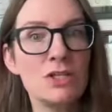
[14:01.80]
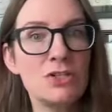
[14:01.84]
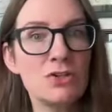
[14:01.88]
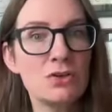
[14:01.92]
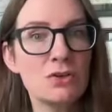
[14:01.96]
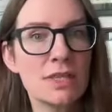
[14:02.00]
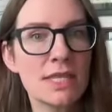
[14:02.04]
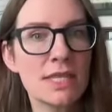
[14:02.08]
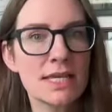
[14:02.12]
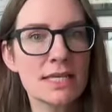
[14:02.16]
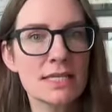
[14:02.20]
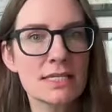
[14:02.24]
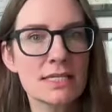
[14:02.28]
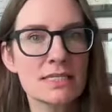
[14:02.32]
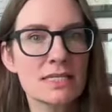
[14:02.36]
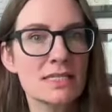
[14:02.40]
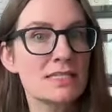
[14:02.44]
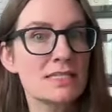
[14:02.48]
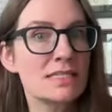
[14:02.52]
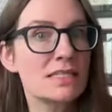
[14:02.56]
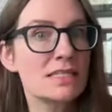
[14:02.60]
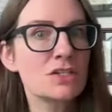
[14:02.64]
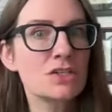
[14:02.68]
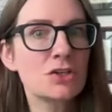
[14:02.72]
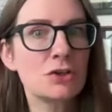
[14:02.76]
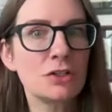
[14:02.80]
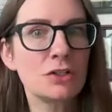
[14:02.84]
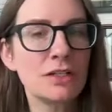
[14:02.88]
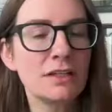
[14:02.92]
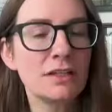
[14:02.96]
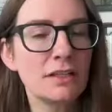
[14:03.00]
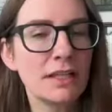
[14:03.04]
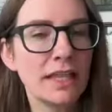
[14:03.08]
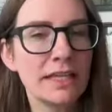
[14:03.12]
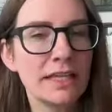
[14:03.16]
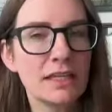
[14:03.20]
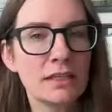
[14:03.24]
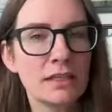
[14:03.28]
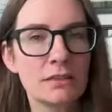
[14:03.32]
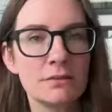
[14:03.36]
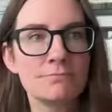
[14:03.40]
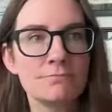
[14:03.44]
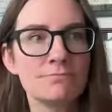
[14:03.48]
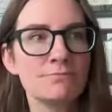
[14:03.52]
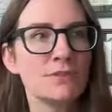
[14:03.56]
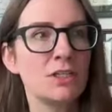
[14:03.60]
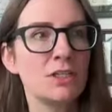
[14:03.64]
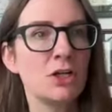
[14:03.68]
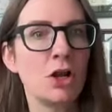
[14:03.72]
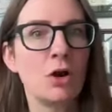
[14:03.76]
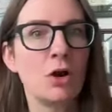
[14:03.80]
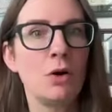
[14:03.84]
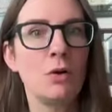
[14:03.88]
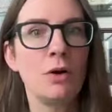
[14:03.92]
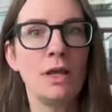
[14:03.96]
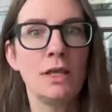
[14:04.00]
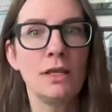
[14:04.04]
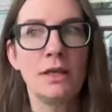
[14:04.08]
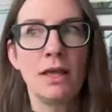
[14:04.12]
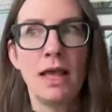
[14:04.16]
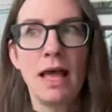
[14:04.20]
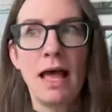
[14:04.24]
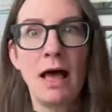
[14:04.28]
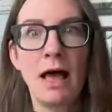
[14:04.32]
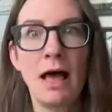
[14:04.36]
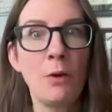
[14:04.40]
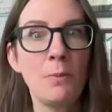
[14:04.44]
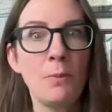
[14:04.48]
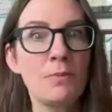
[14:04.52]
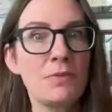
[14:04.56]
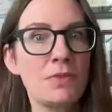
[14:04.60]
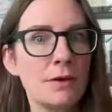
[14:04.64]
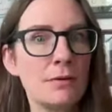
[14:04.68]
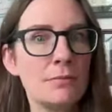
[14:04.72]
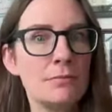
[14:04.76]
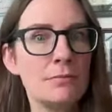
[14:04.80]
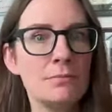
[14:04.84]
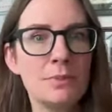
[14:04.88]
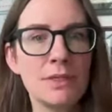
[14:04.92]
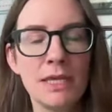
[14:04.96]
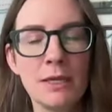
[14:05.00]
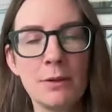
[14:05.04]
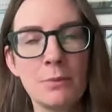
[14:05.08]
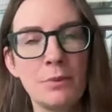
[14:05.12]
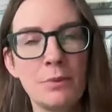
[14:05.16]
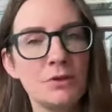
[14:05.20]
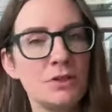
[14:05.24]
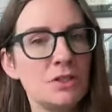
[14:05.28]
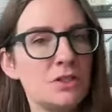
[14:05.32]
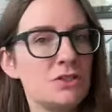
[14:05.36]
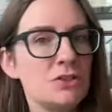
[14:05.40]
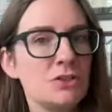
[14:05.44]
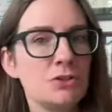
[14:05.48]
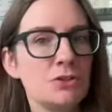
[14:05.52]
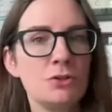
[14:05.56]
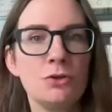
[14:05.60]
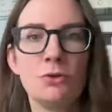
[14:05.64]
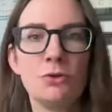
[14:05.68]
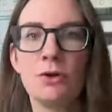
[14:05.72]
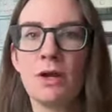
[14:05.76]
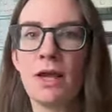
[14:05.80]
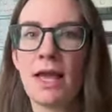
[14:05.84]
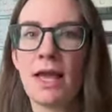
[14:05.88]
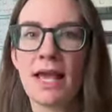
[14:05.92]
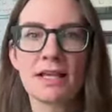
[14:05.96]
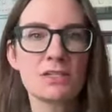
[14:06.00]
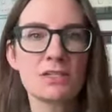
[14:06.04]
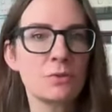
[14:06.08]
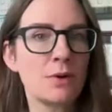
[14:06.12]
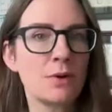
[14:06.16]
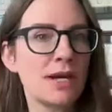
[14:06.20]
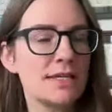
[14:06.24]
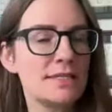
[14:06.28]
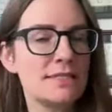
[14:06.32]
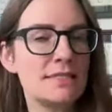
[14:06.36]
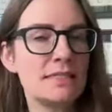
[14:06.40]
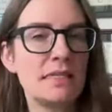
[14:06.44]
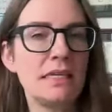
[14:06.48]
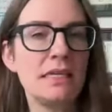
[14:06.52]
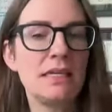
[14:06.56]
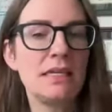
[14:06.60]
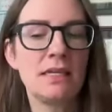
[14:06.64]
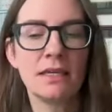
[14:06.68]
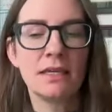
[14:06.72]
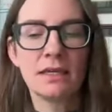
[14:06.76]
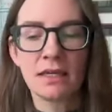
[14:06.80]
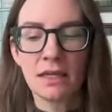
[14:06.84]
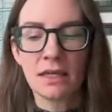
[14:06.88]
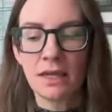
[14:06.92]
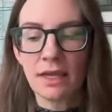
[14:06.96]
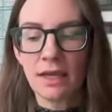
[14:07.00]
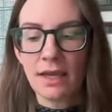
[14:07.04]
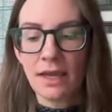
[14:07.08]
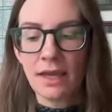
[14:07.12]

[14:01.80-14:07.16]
we do this? Is this going to help them be able to do X, Y, Z?